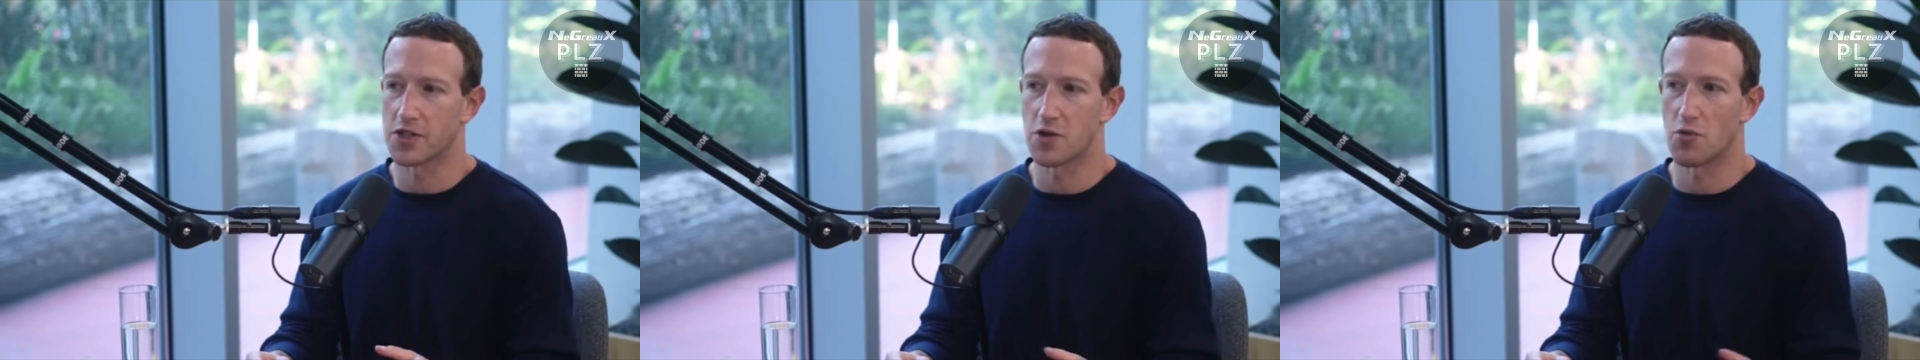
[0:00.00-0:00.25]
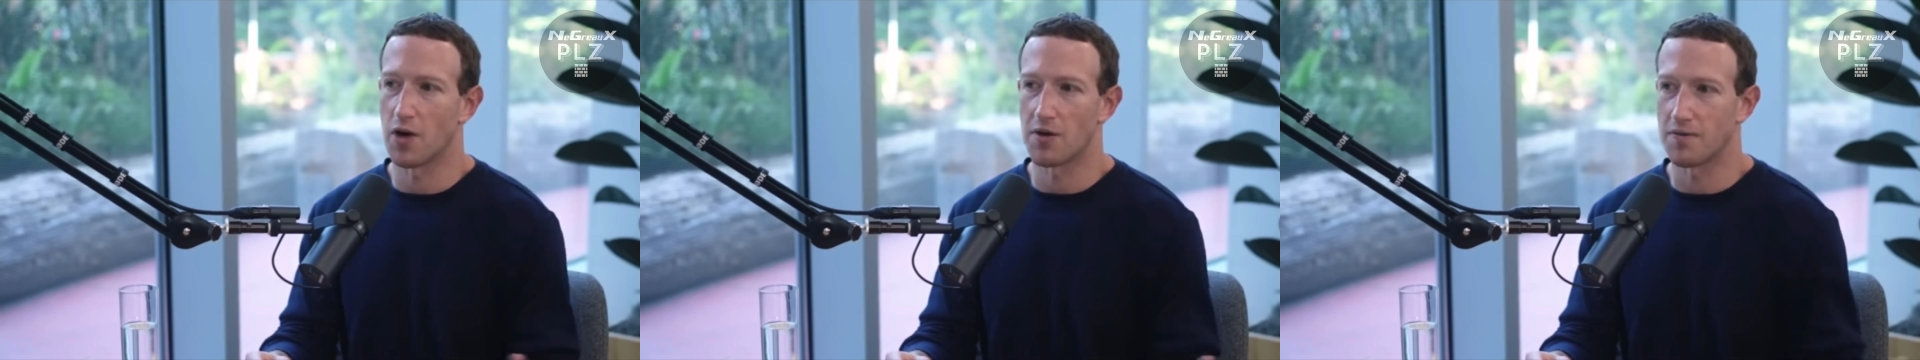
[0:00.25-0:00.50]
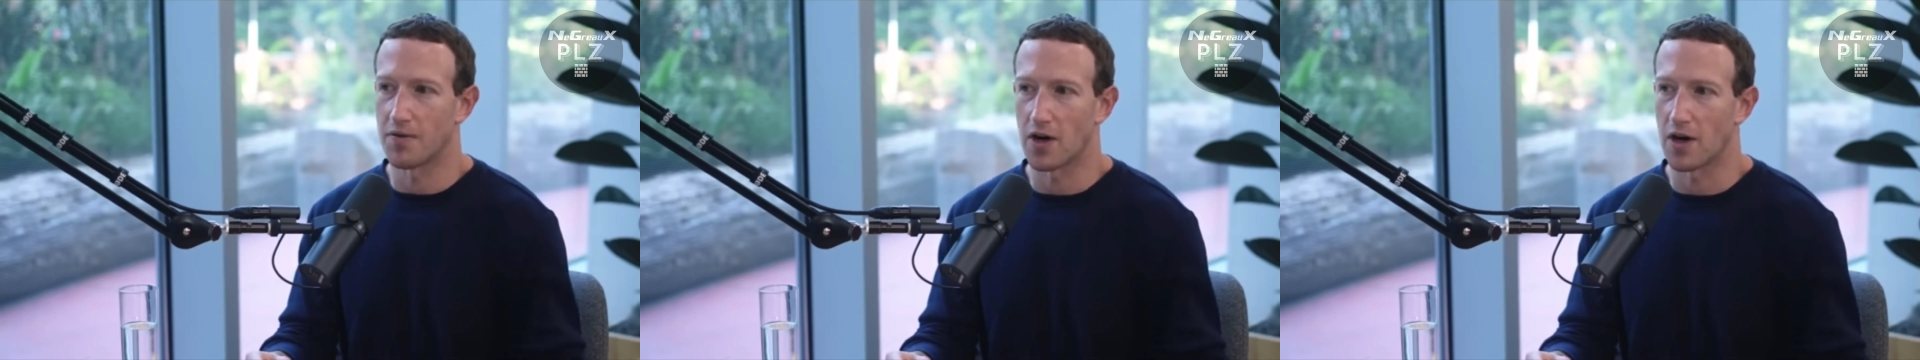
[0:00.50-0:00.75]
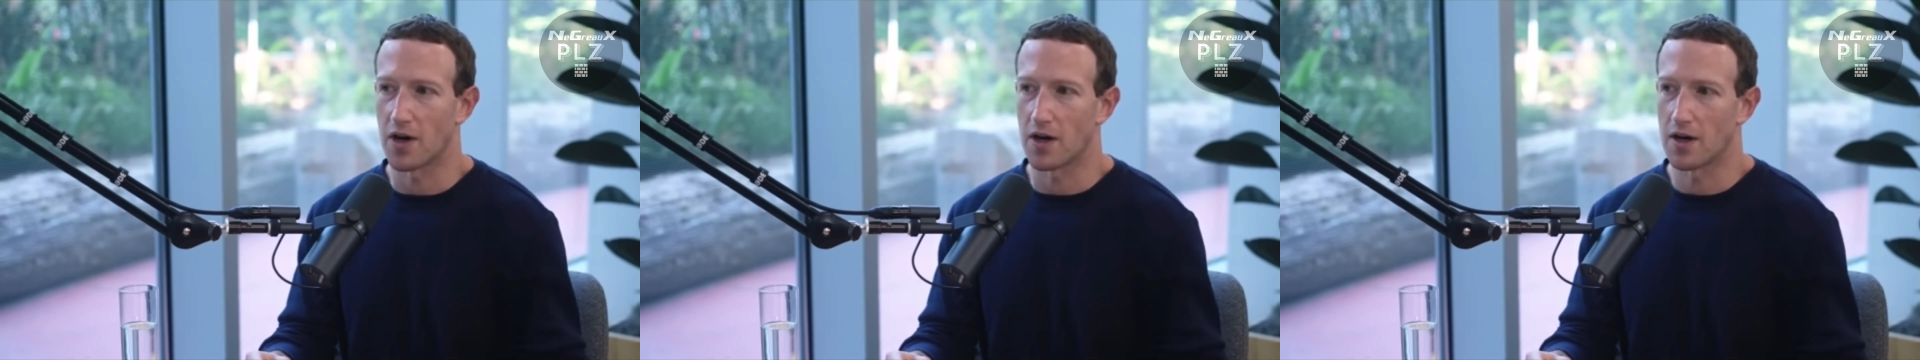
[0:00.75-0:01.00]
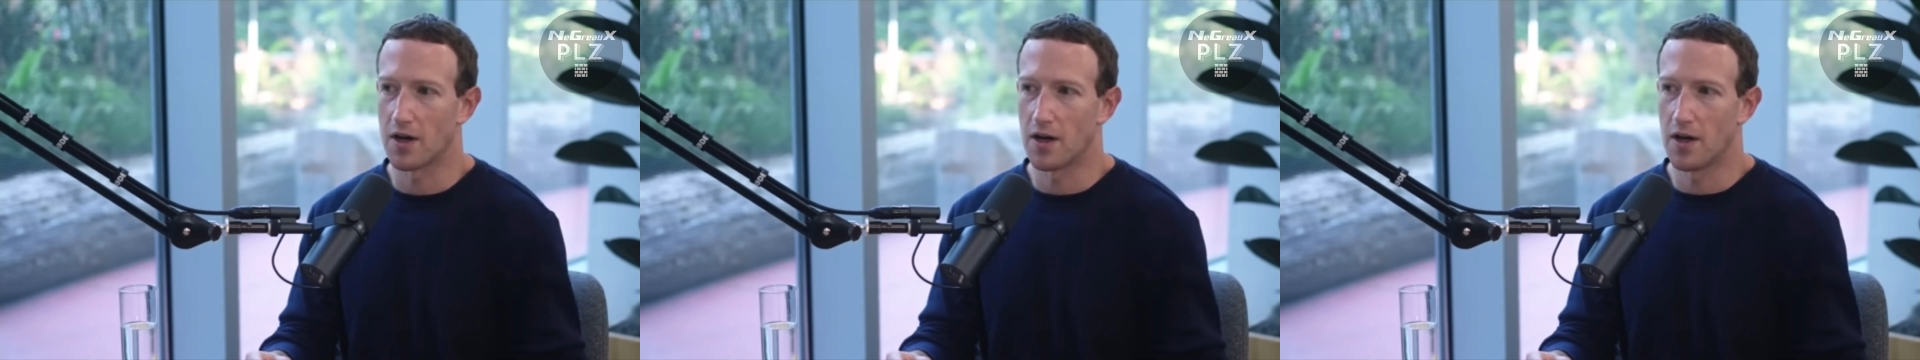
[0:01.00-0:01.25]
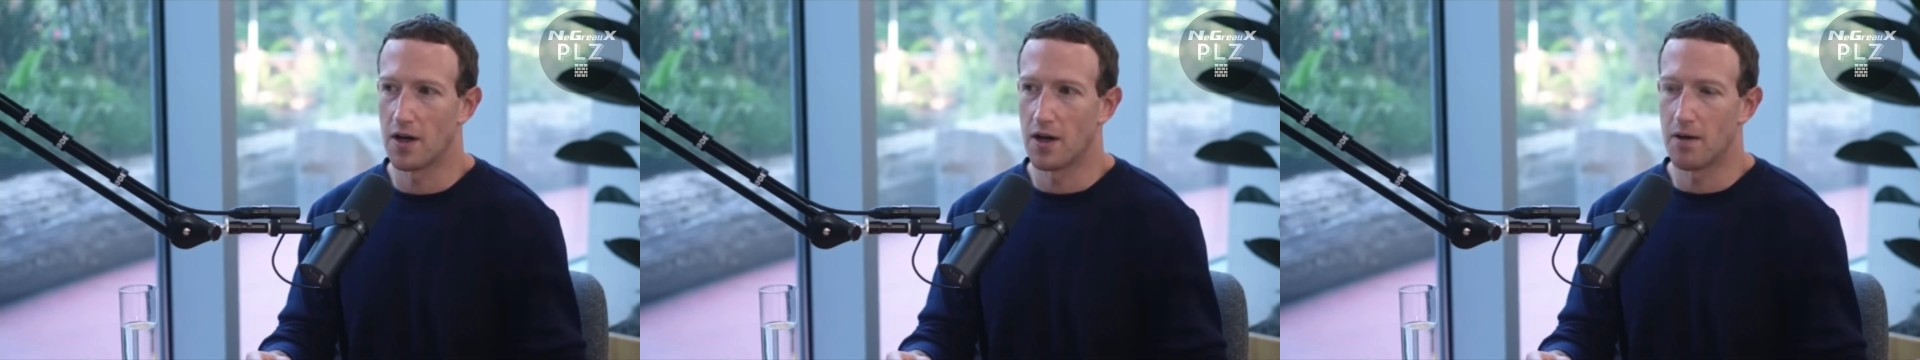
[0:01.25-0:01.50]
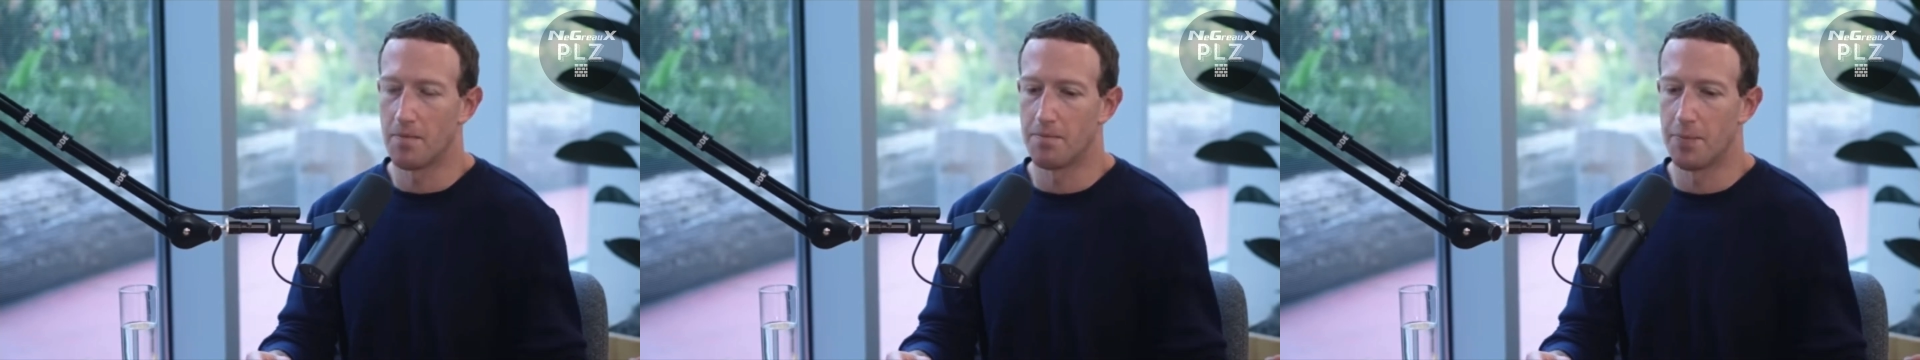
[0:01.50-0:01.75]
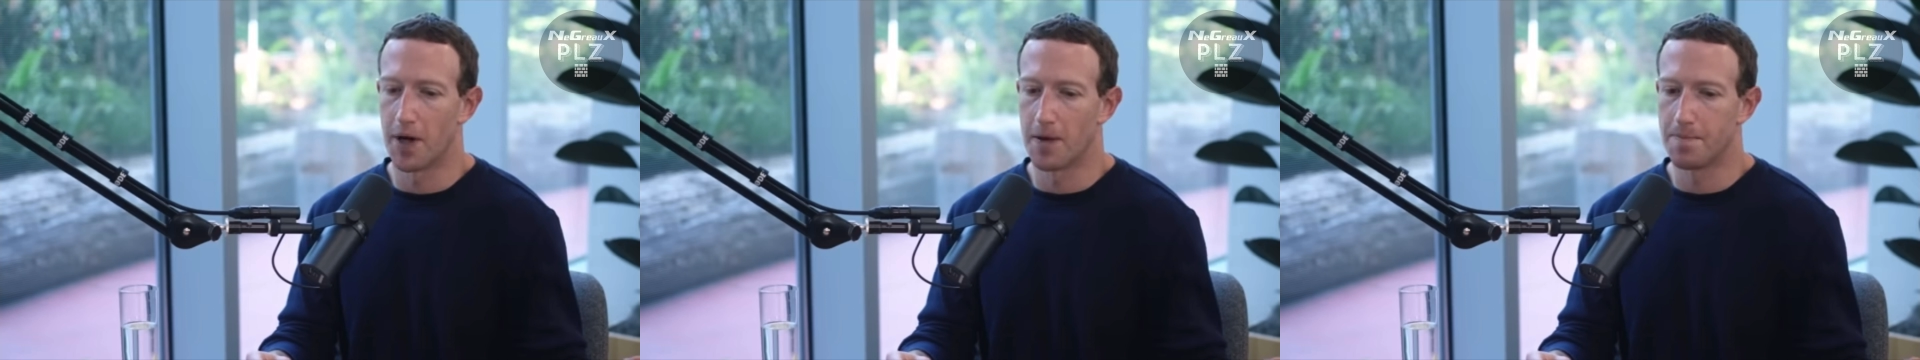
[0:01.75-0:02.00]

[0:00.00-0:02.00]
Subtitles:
quite far, but